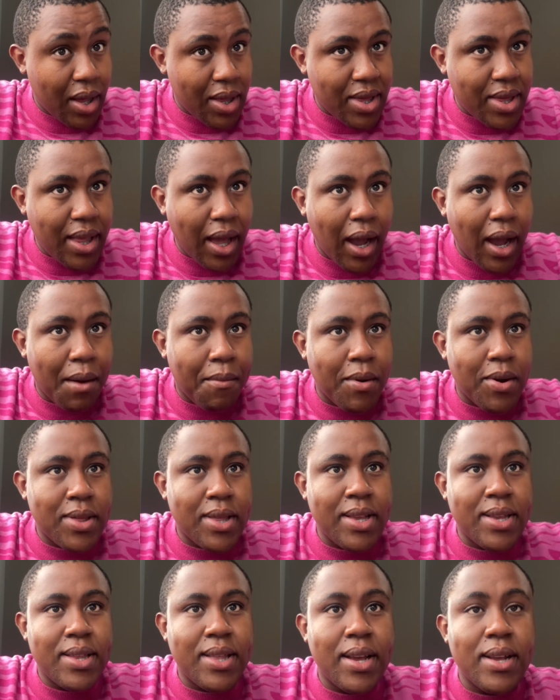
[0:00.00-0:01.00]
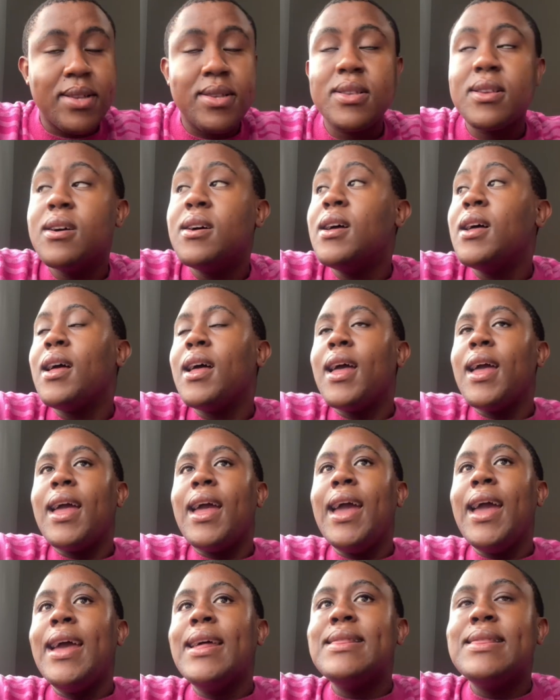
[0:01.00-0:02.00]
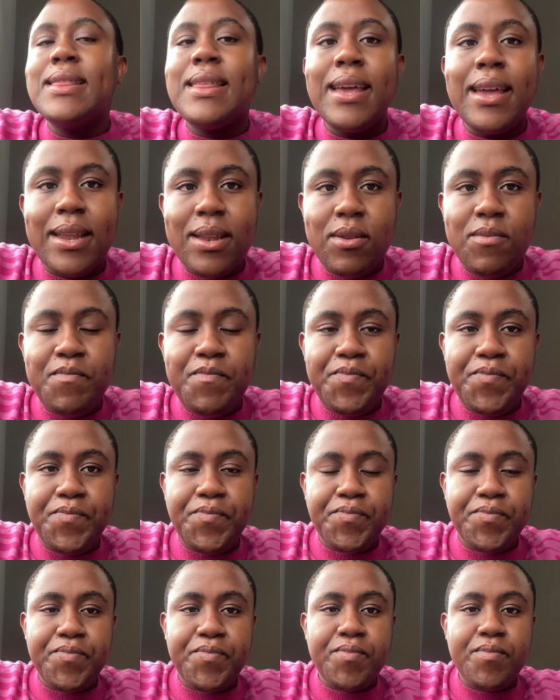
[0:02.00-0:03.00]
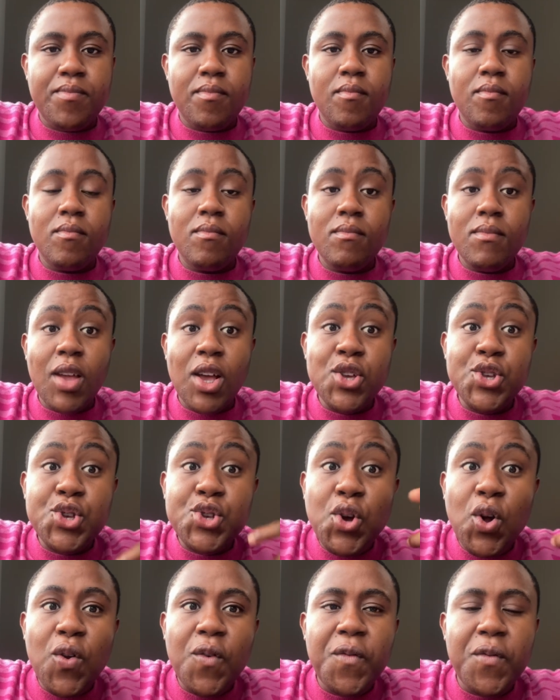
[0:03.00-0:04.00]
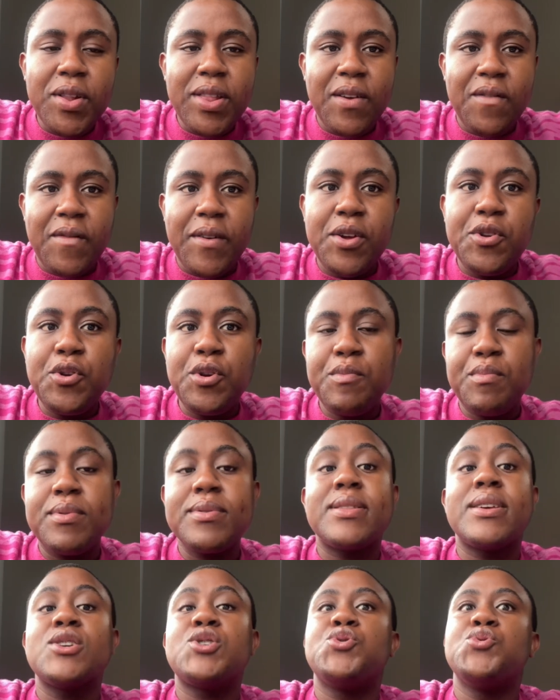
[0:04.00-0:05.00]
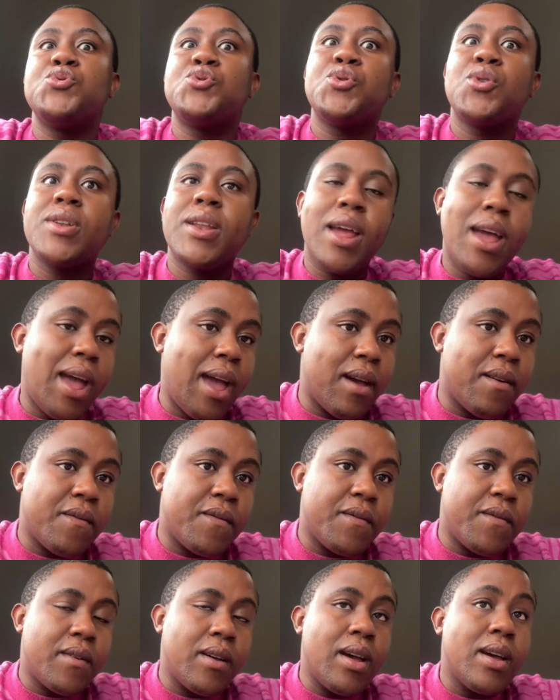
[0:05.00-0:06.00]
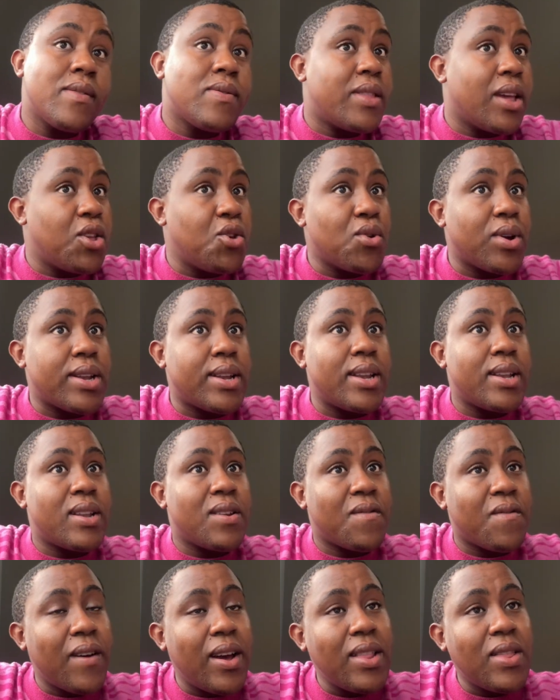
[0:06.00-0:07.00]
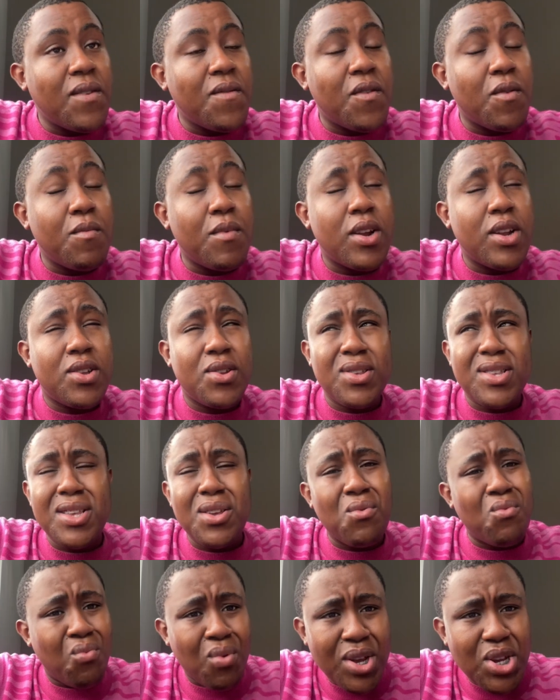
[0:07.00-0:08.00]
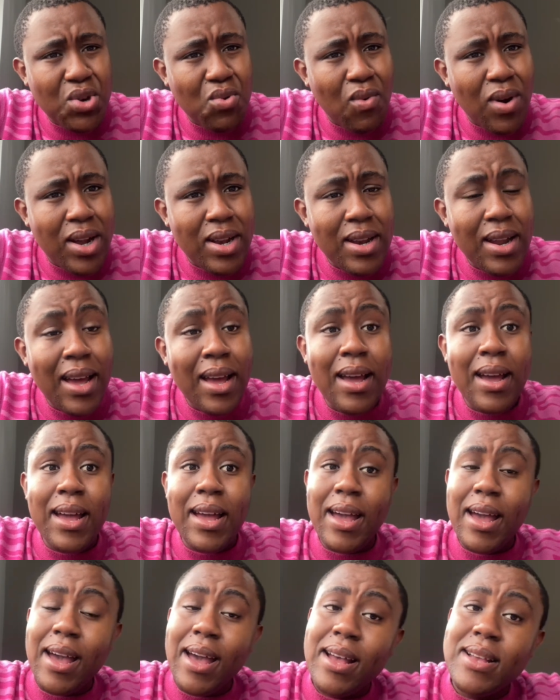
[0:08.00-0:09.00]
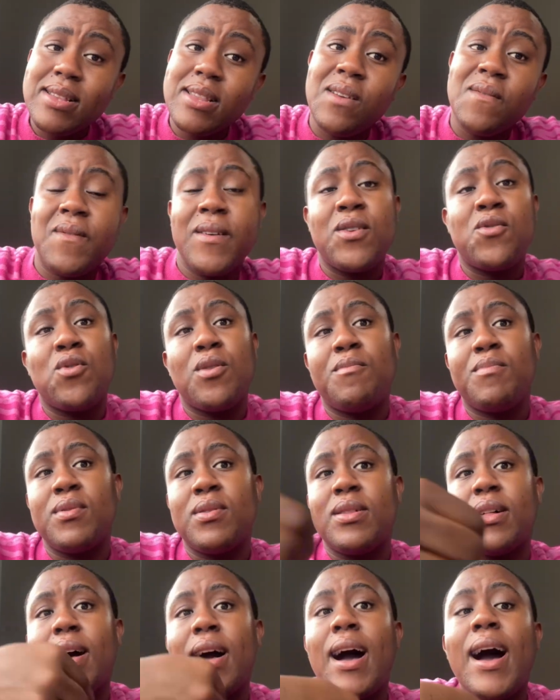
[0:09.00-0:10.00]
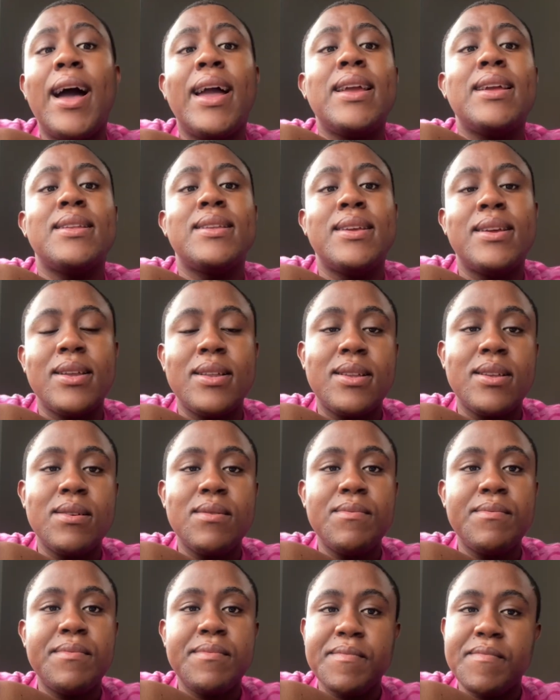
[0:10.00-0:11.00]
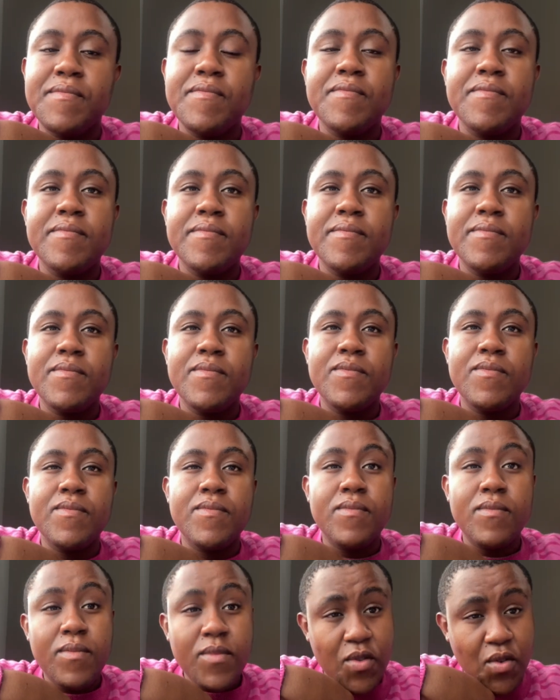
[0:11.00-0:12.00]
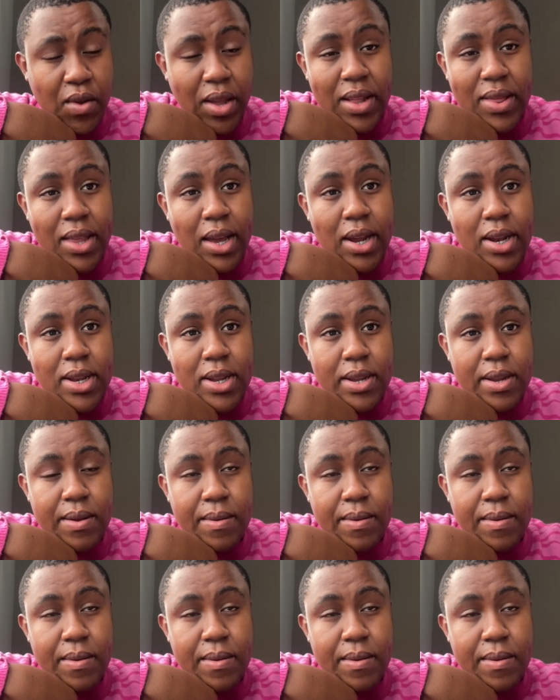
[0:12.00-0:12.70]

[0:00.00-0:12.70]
Think about these things. And then solve for the variable that you don't have. Then you identify the formula to see which one has the variable I need. You get that?